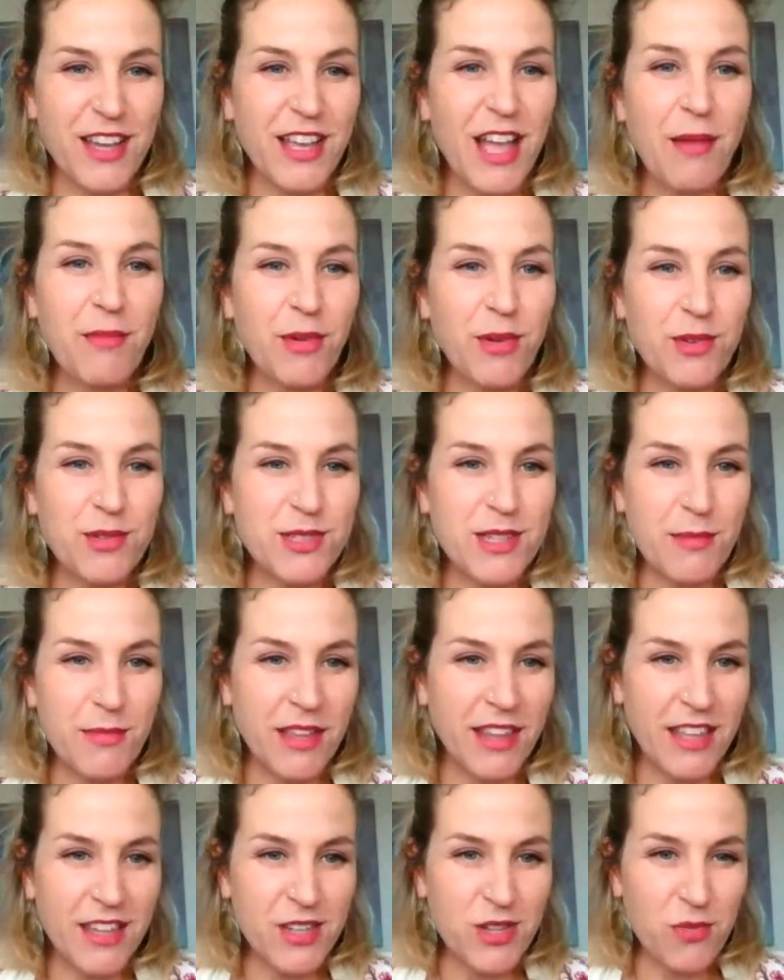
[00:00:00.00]
chemical
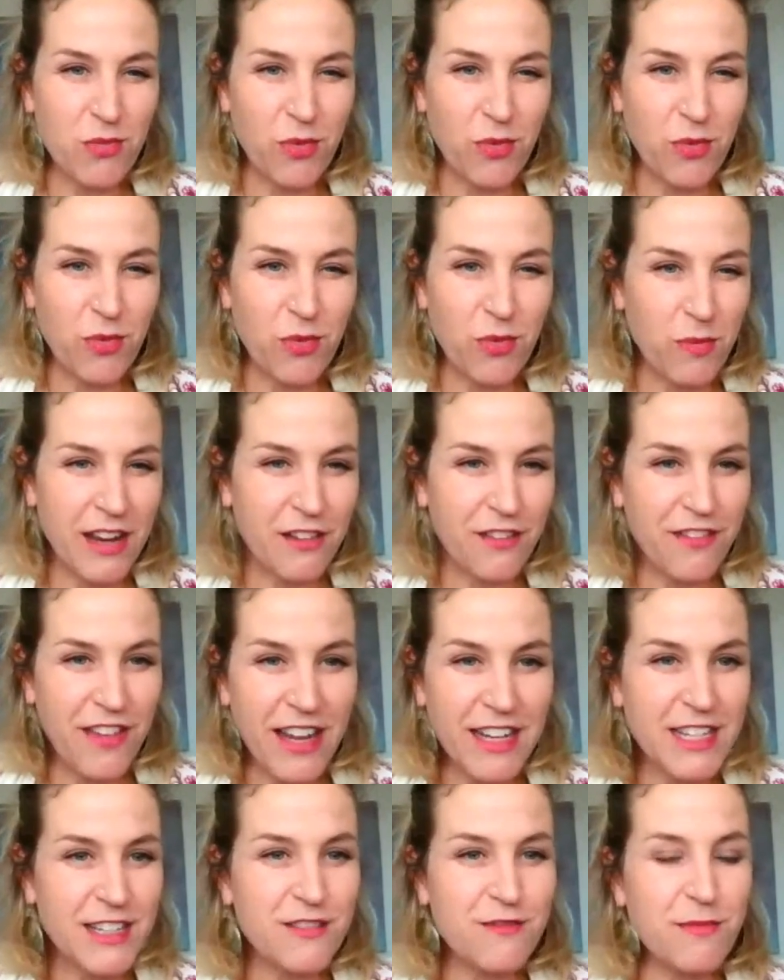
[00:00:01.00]
stimulation would be
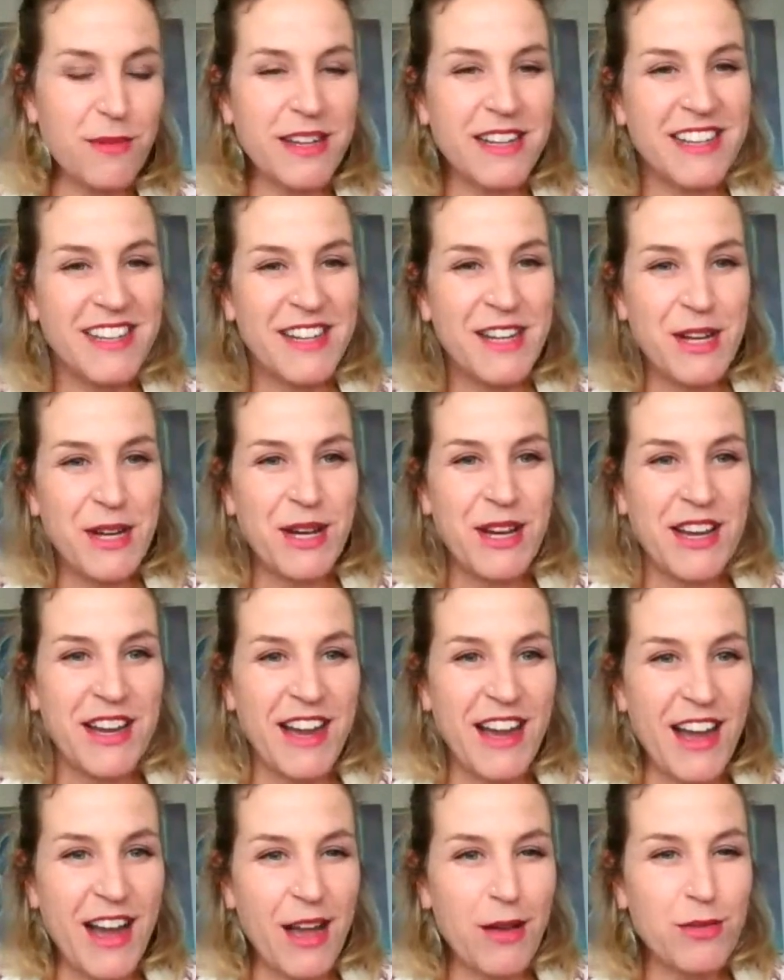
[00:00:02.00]
ineffective. But
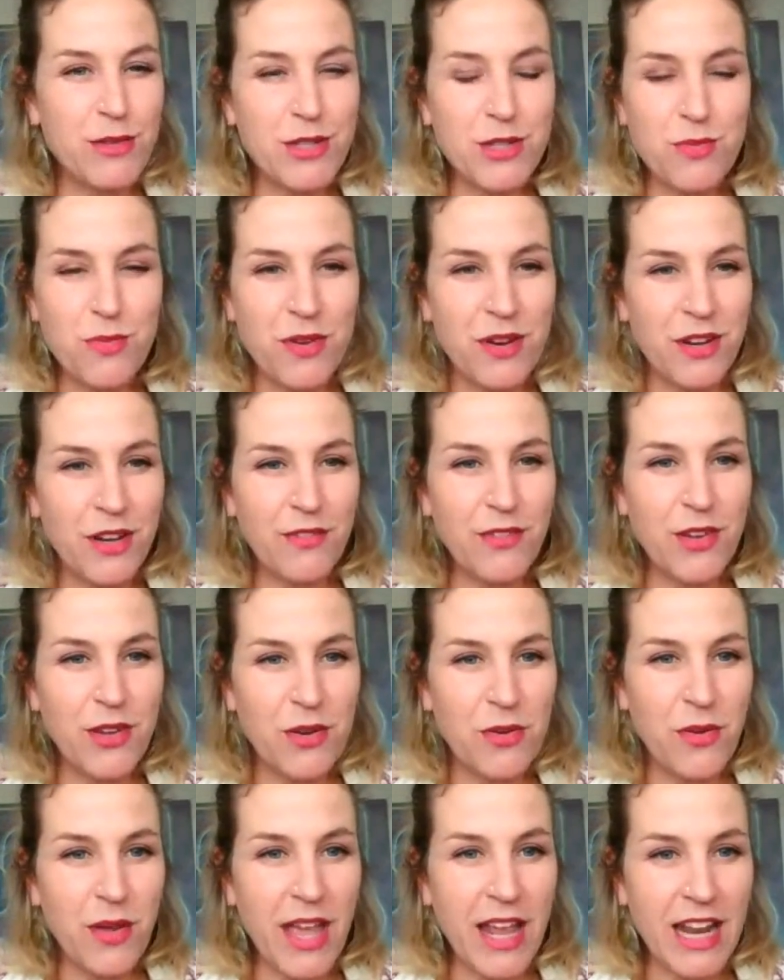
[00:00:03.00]
I was just wondering
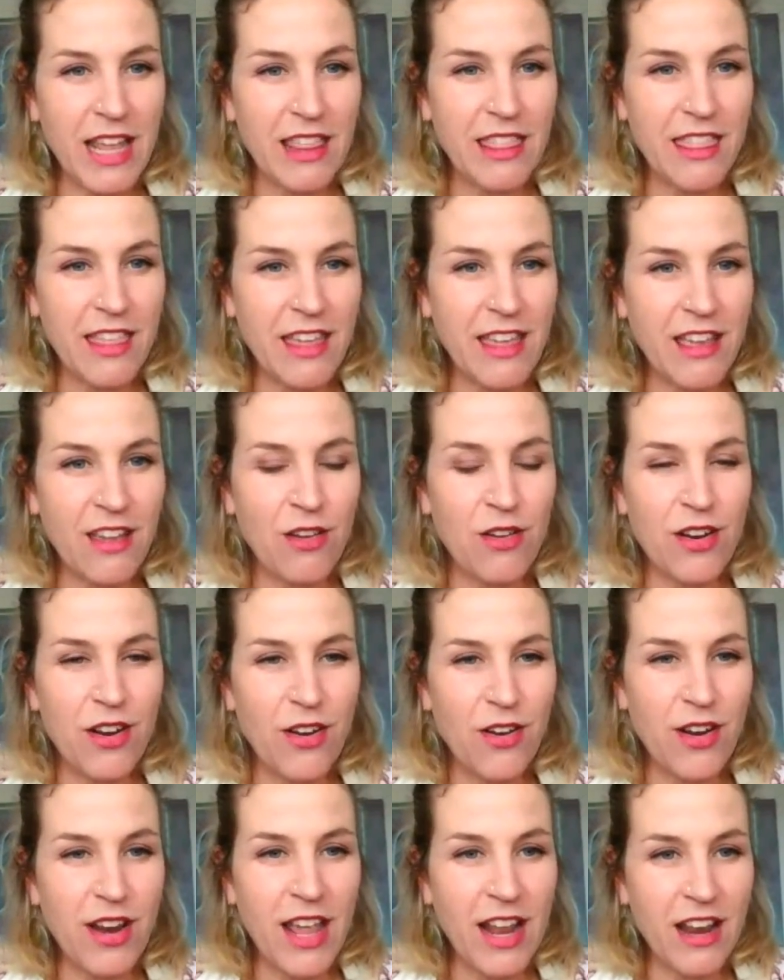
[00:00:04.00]
if you knew anything or
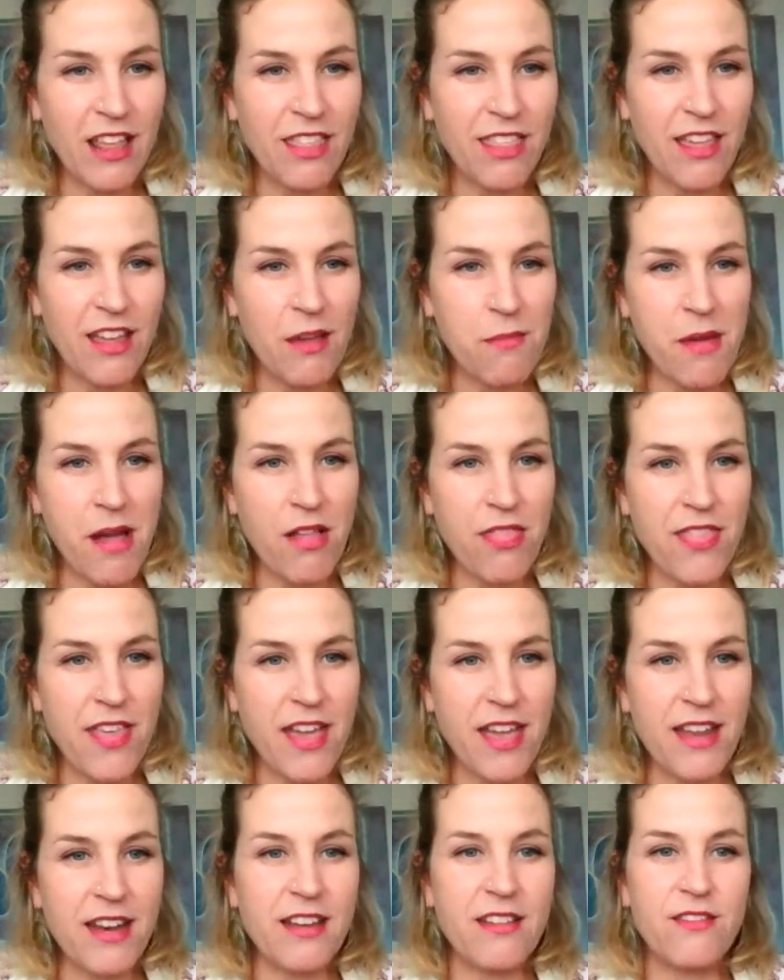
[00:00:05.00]
had heard anything about
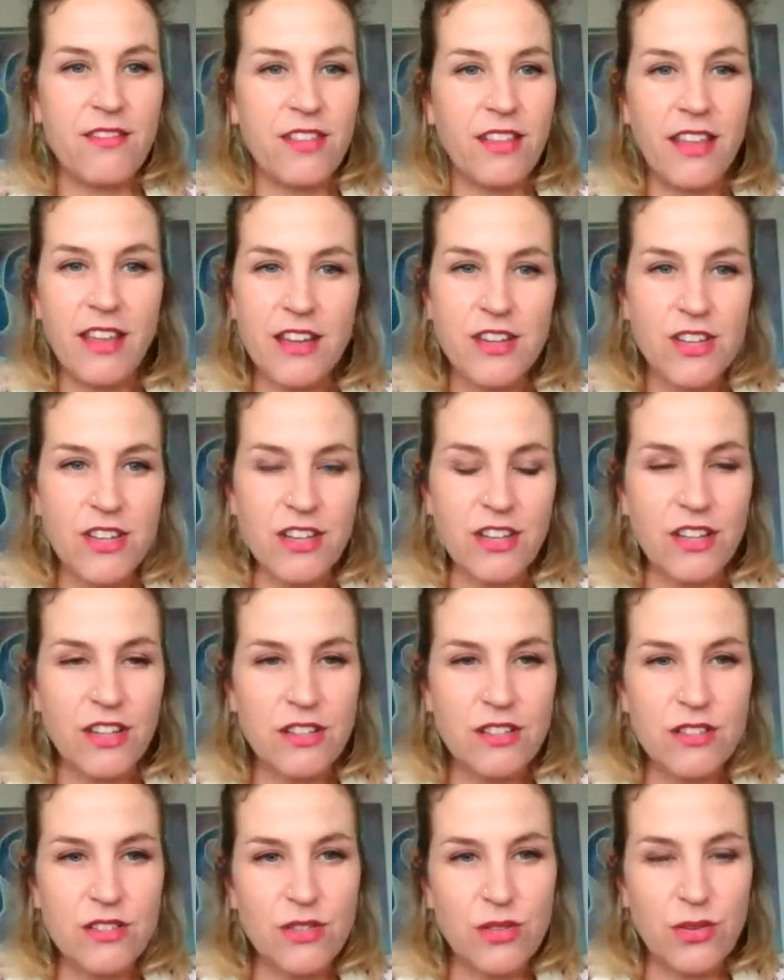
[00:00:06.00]
that in
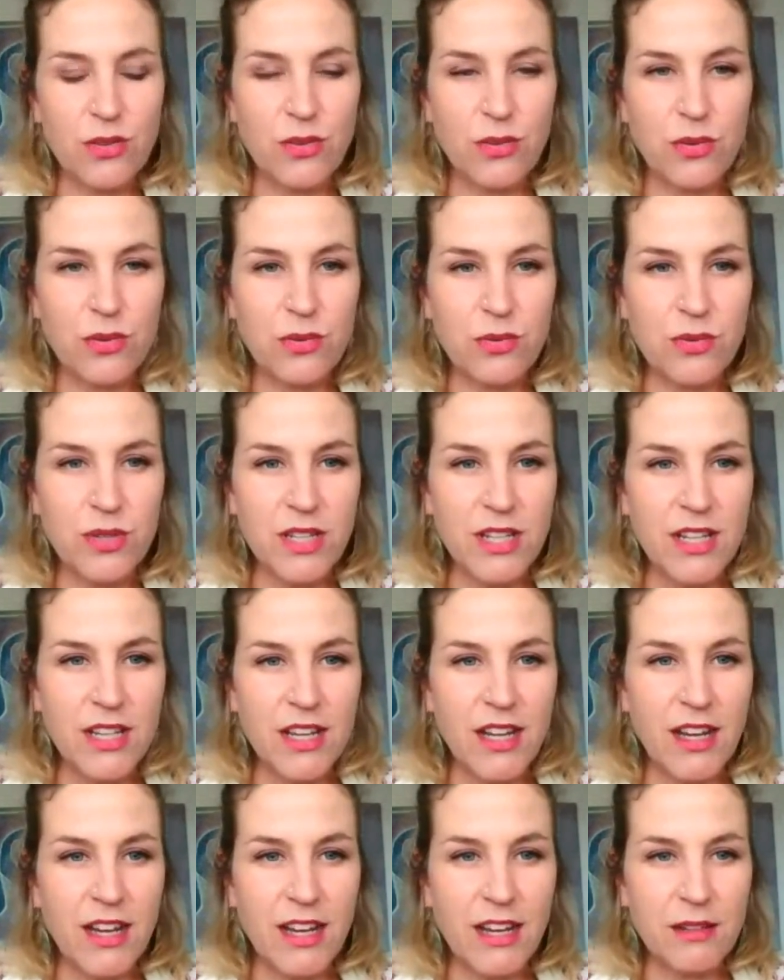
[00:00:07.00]
relation to
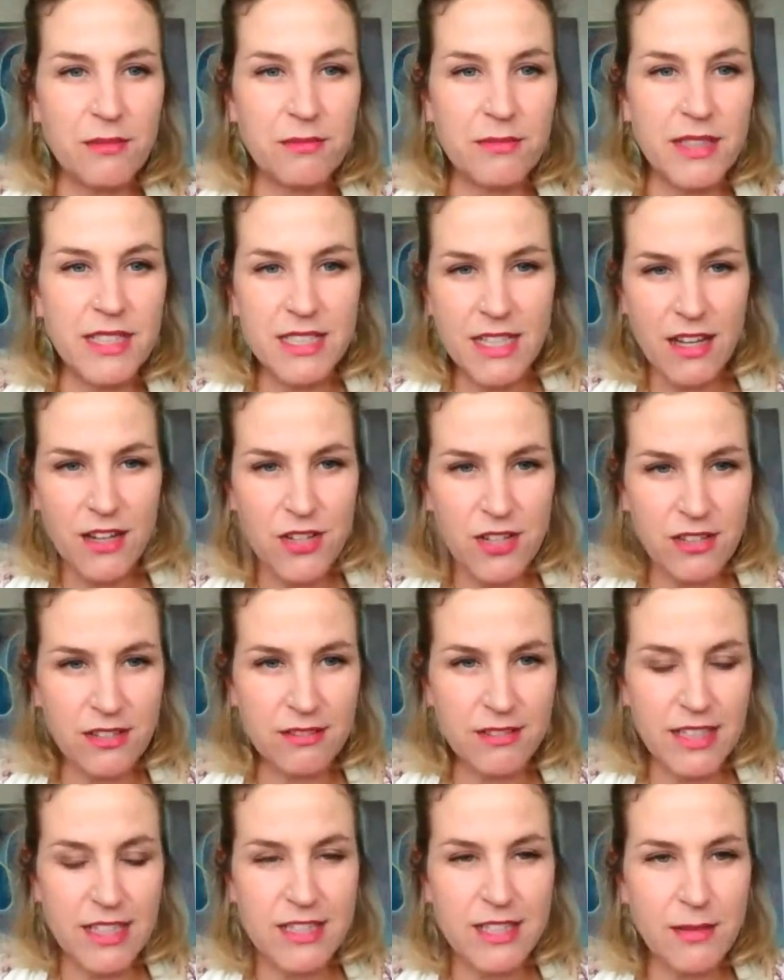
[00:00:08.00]

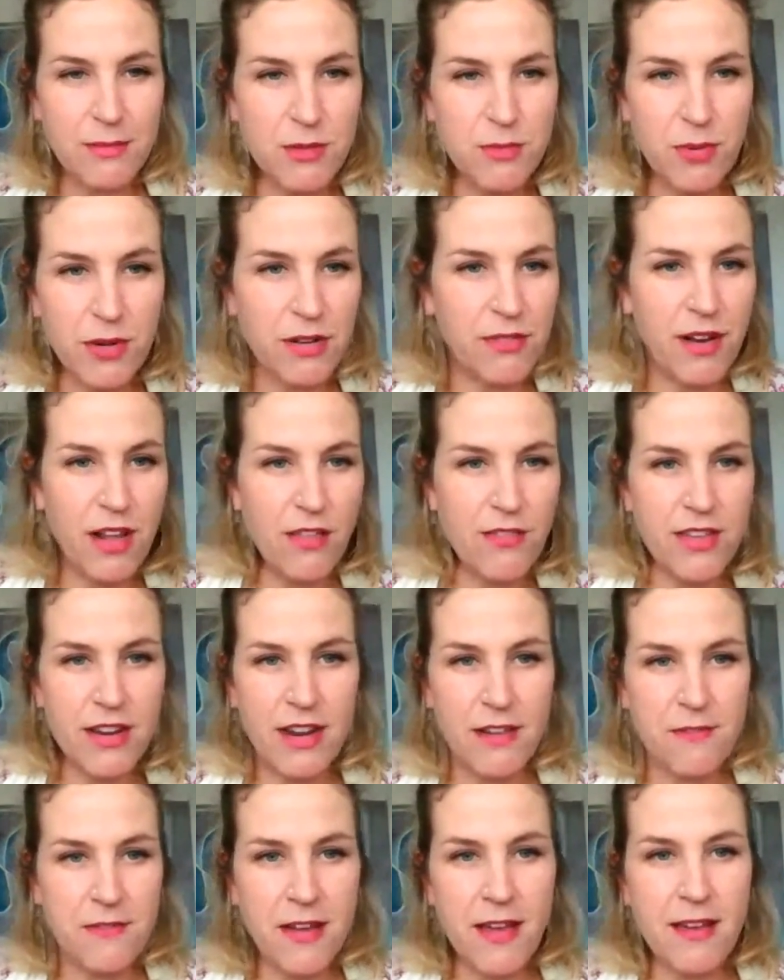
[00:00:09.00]
induction. It seems pretty relevant,
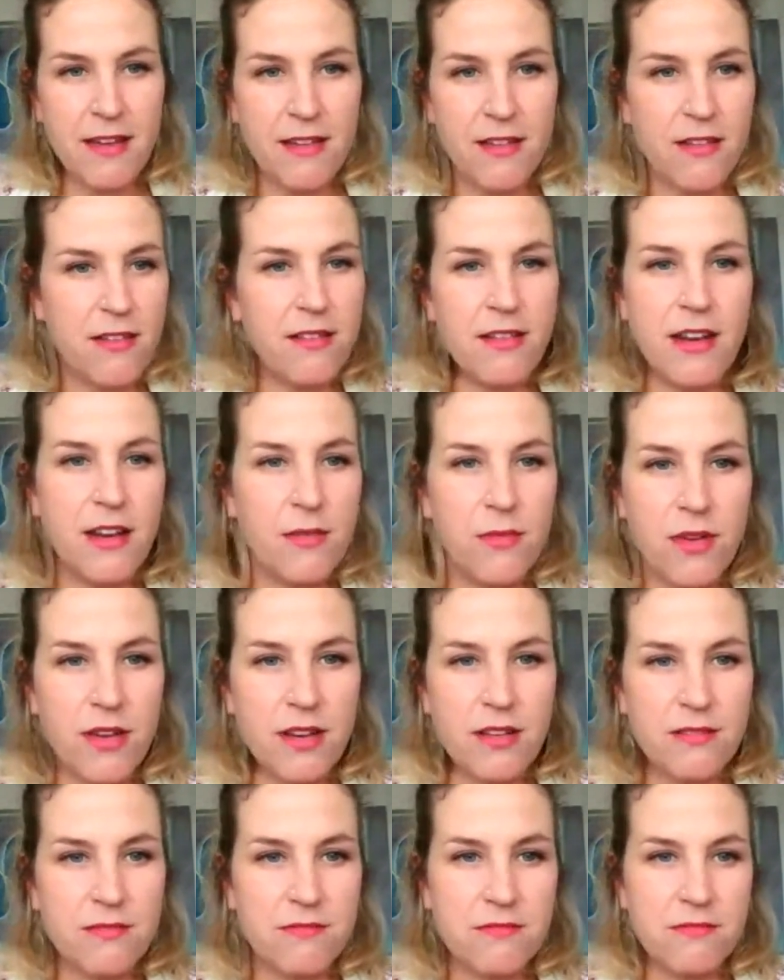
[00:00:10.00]
and I've not heard
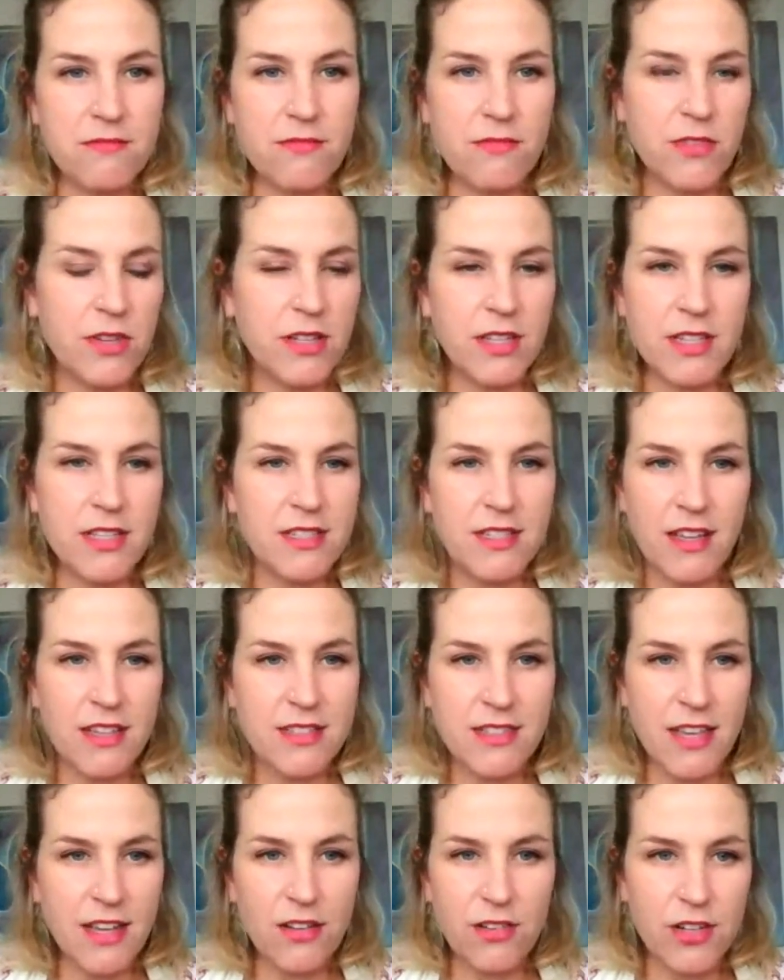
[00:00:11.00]
anyone really
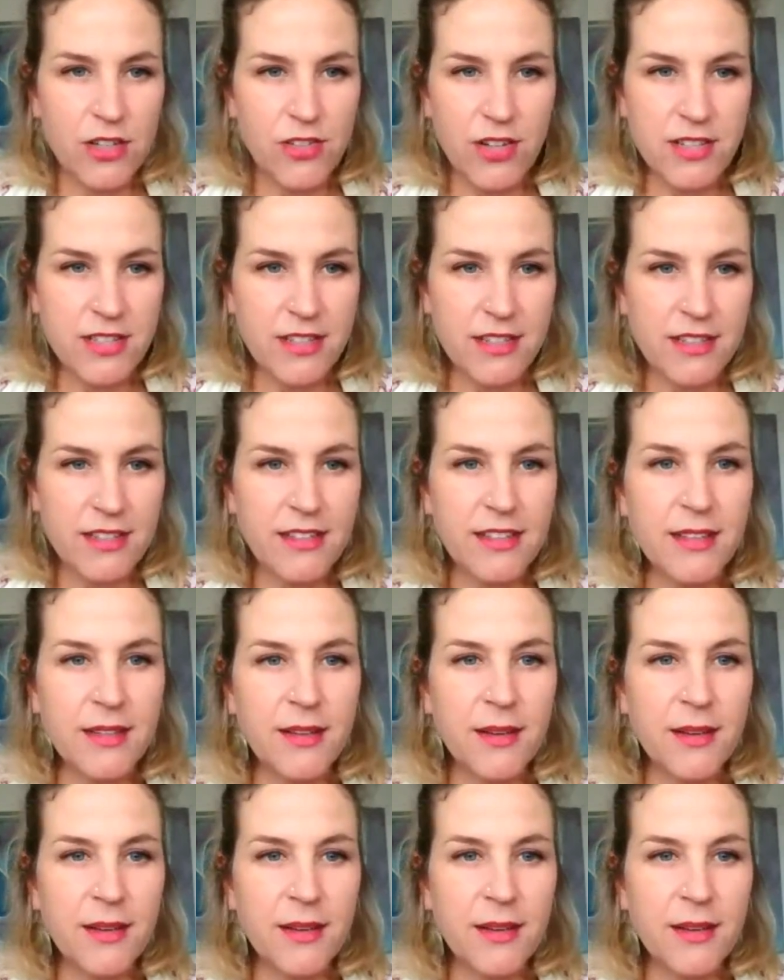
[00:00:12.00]
discuss that or address it.